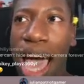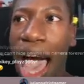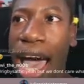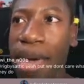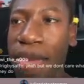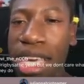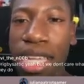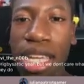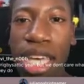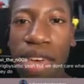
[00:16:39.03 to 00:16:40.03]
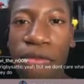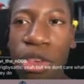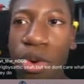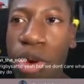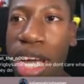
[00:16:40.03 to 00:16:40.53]
I mean, if
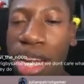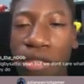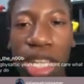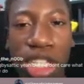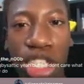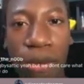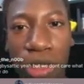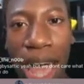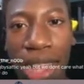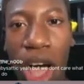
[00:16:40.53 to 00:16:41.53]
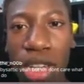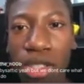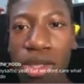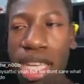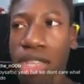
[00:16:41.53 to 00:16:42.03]
you were in a relationship for that long,
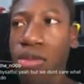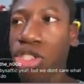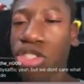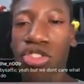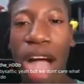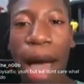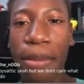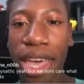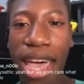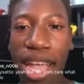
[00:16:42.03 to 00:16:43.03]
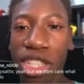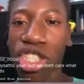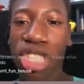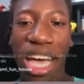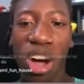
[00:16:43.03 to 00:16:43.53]
do you think you would just drop it and
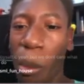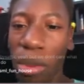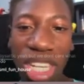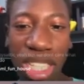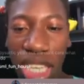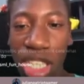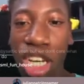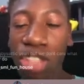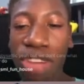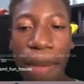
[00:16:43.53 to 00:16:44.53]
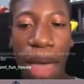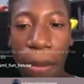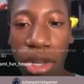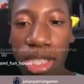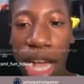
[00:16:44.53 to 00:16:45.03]
just like completely drop
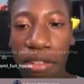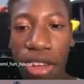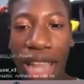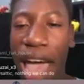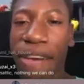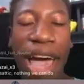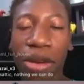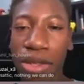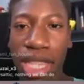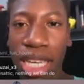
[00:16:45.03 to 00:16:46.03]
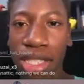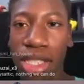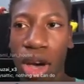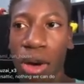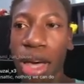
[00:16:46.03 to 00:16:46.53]
that person out of your life? I don't think
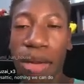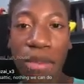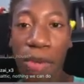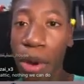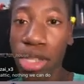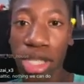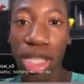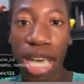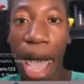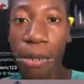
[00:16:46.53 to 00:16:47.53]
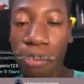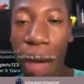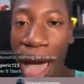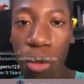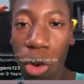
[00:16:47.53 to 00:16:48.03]
so. Me personally,
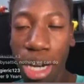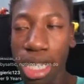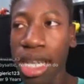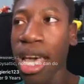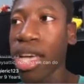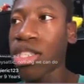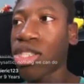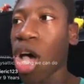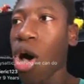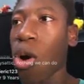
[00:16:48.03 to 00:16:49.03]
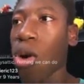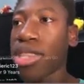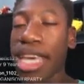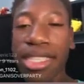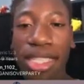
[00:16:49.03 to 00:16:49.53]
I wouldn't. So
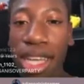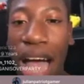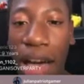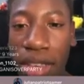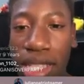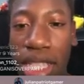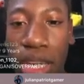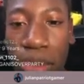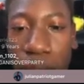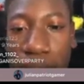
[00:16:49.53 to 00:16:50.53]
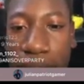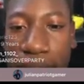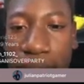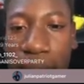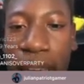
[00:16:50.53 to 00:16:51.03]
they still obviously
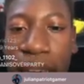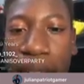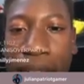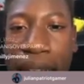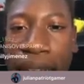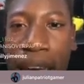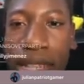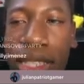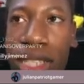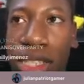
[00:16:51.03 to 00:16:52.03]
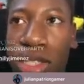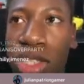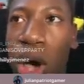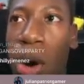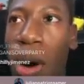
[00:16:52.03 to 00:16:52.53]
communicated, and
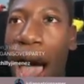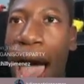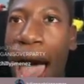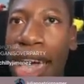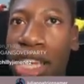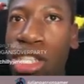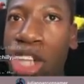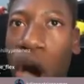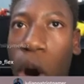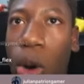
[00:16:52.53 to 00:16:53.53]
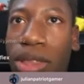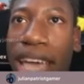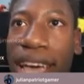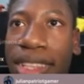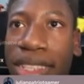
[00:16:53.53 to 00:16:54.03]
so I know
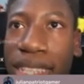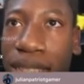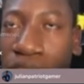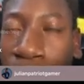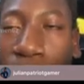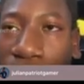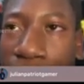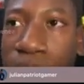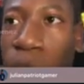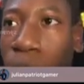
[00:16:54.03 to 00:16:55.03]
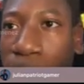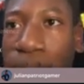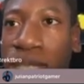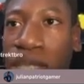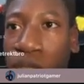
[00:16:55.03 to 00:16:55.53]
that Logan
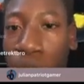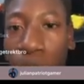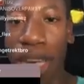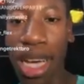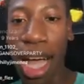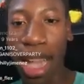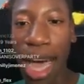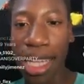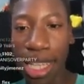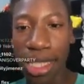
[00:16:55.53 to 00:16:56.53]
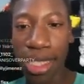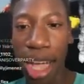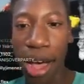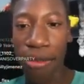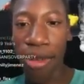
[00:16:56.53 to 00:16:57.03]
was doing a lot of this
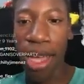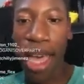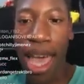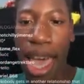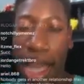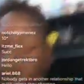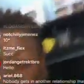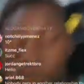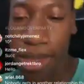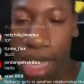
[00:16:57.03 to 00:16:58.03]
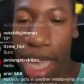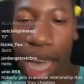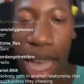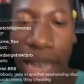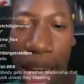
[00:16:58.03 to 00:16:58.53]
stuff.
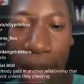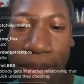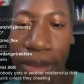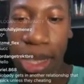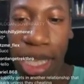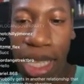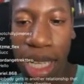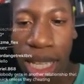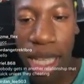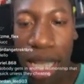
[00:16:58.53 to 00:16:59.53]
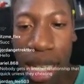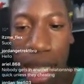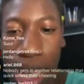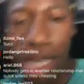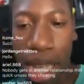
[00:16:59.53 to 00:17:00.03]
Yeah.
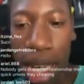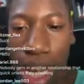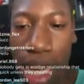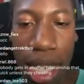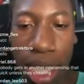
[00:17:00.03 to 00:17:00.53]
I'm